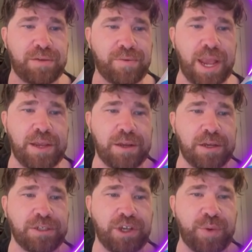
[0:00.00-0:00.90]
right?
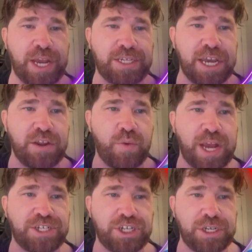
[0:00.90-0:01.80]
So we got 10
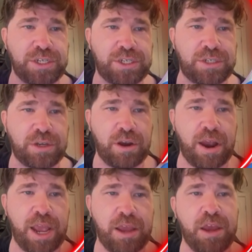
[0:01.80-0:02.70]
questions. All
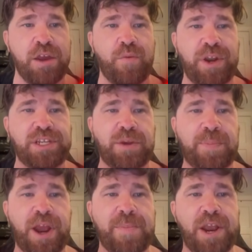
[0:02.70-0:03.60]
right. What is the
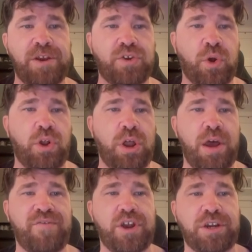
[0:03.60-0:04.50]
primary goal
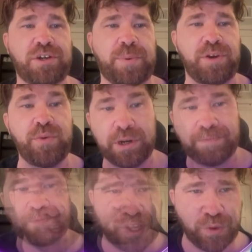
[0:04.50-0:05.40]
of an entrepreneur?
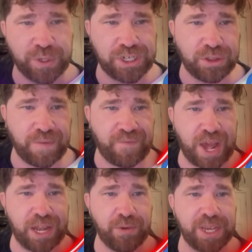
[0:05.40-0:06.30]
Which of the
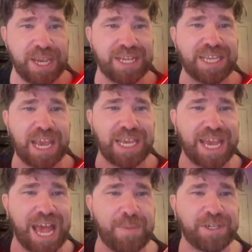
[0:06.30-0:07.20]
following is a
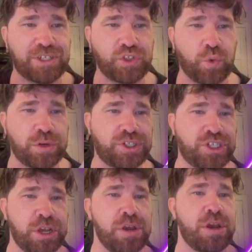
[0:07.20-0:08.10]
common source
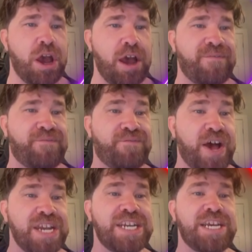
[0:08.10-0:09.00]
of
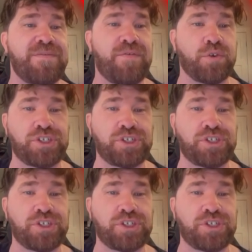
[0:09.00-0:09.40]
funding for